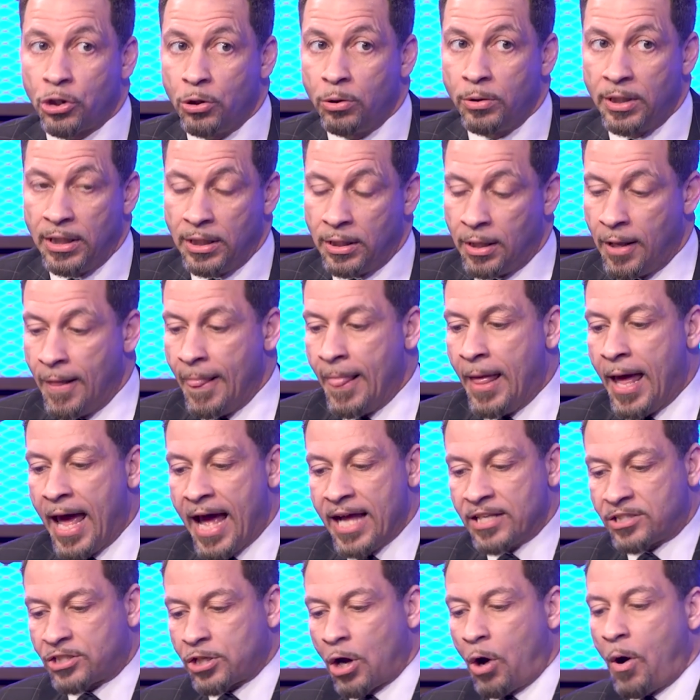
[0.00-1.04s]
shooting. Yeah,
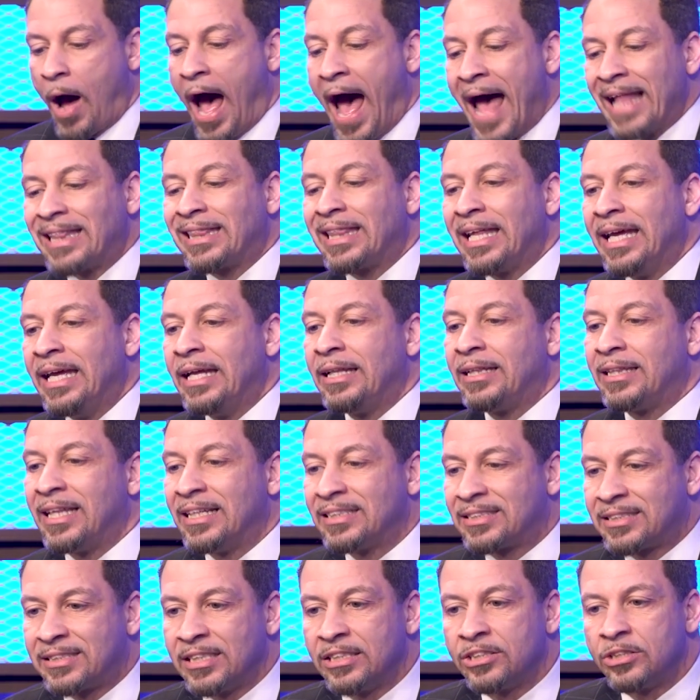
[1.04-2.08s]
and so I think
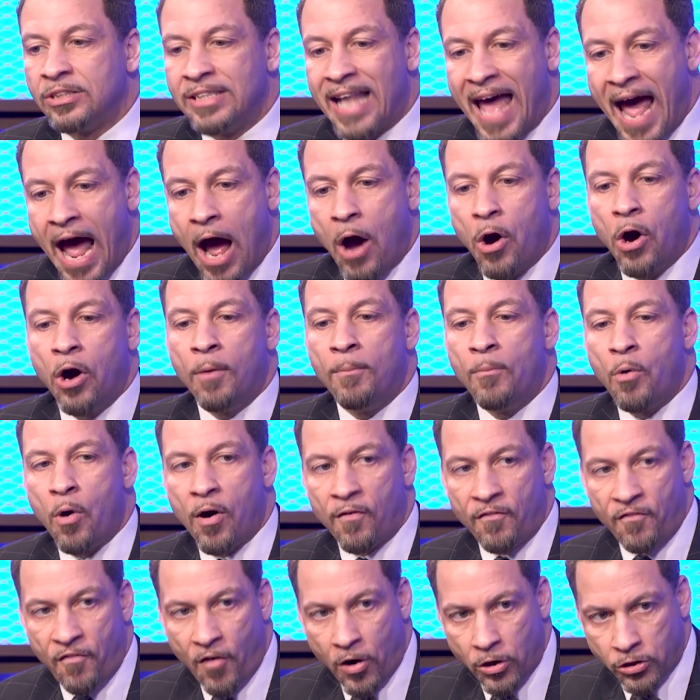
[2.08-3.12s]
this is now a
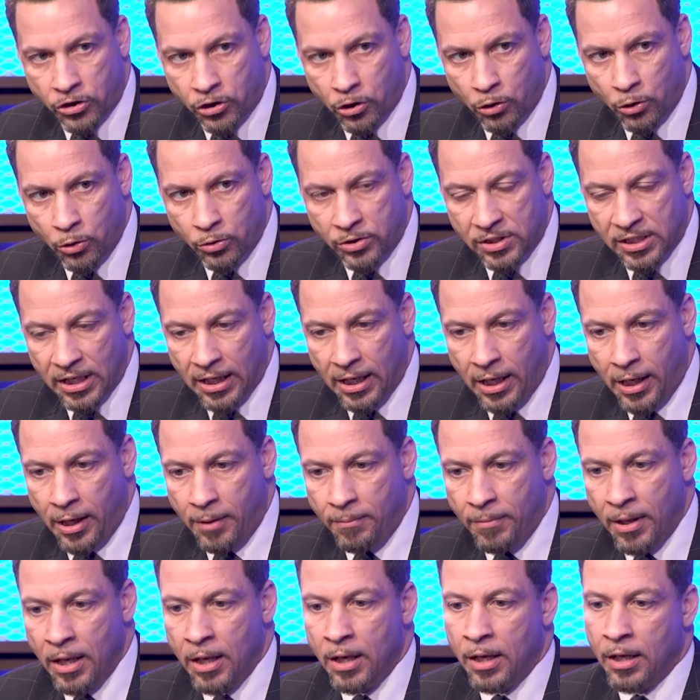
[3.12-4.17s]
more versatile
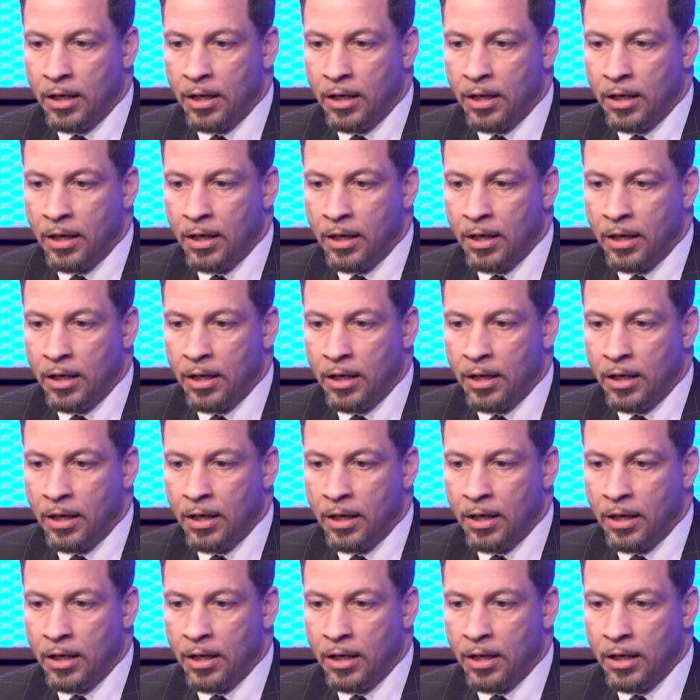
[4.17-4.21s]
team.